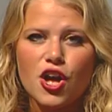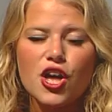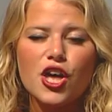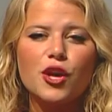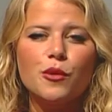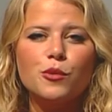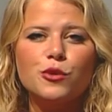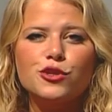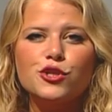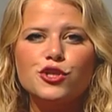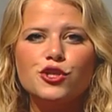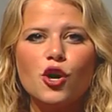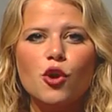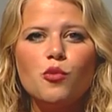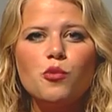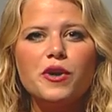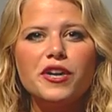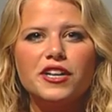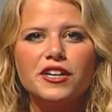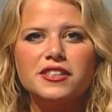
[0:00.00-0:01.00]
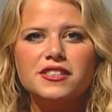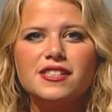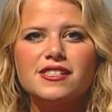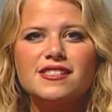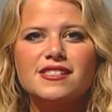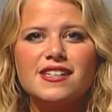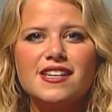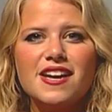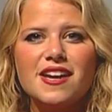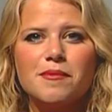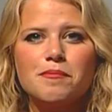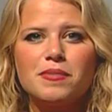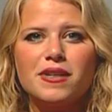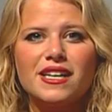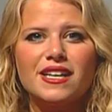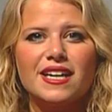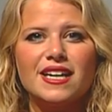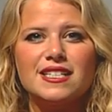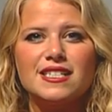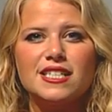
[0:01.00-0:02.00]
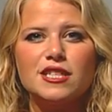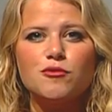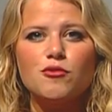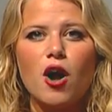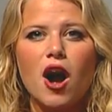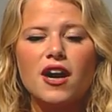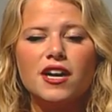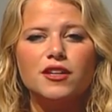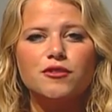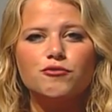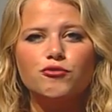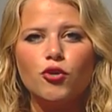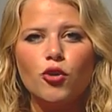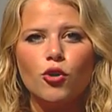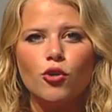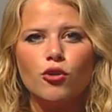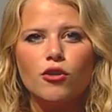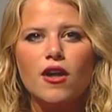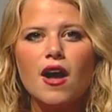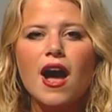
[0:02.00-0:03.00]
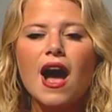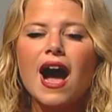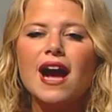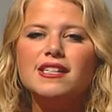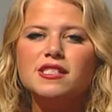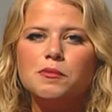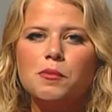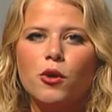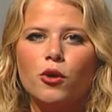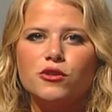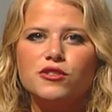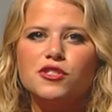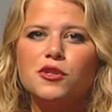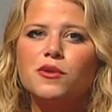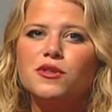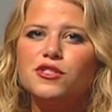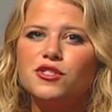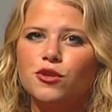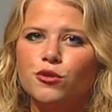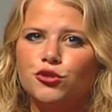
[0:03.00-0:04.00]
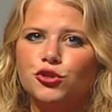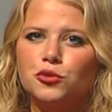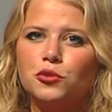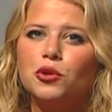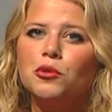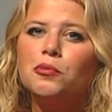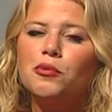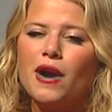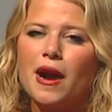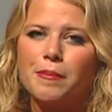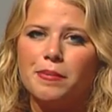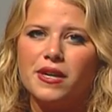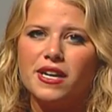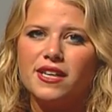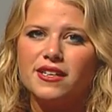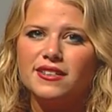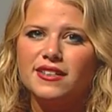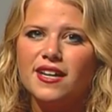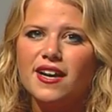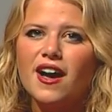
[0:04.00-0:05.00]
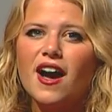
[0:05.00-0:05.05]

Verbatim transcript: It was so weird to see him being indie rock and roll as opposed to his usual preppy.